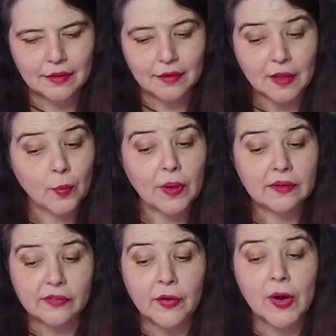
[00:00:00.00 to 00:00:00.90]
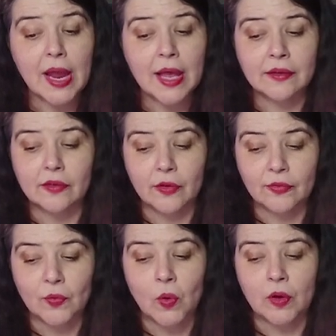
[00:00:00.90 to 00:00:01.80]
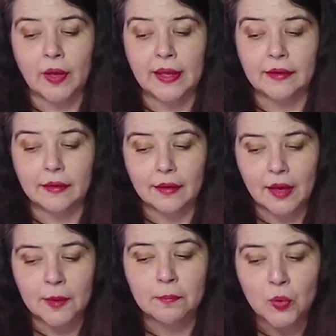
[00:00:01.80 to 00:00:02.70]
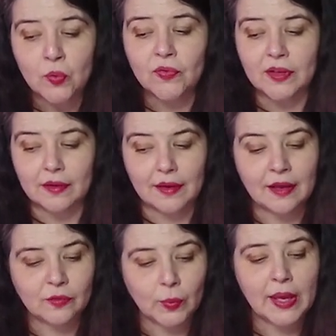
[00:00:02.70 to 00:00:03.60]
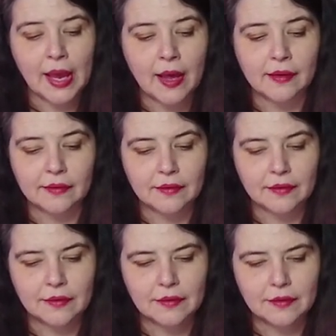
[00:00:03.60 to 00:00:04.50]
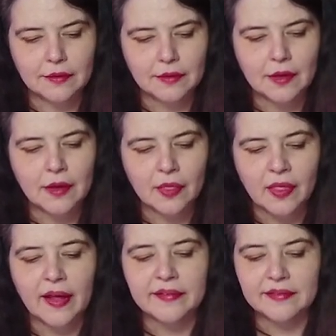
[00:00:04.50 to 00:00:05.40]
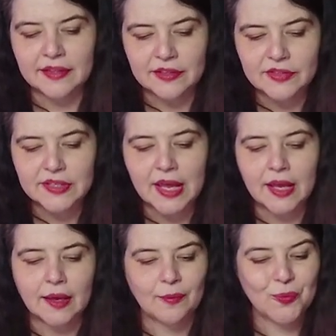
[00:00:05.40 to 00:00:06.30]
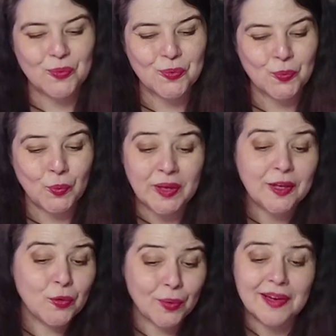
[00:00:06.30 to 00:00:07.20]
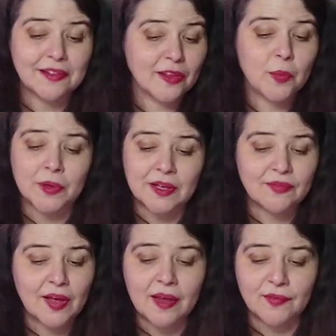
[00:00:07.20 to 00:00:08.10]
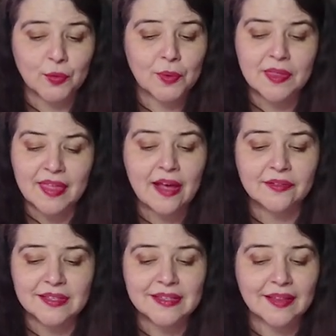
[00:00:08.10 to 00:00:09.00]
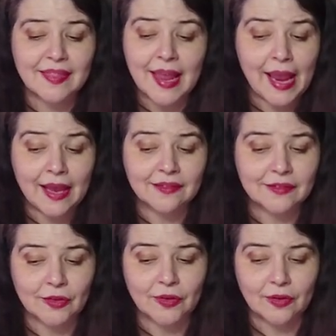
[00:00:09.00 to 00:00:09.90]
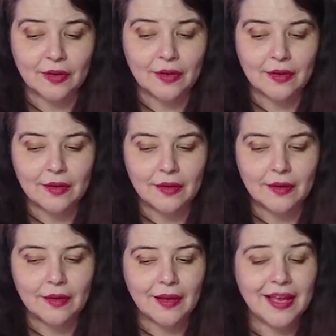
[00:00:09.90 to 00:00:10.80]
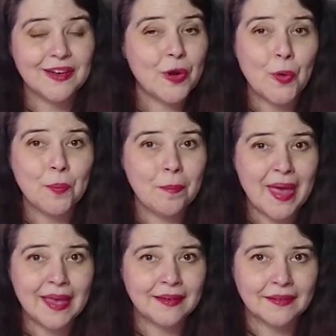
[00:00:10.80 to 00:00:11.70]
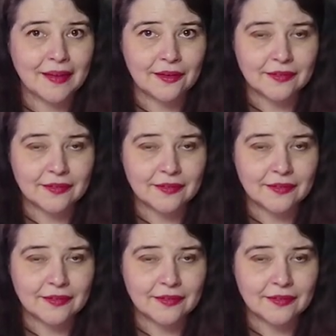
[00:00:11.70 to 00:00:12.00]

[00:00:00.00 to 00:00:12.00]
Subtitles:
They raised their hand to their forehead and moved it as we had. Thus, each day, we greet Liberty 5-3,000, and they answer, and no men can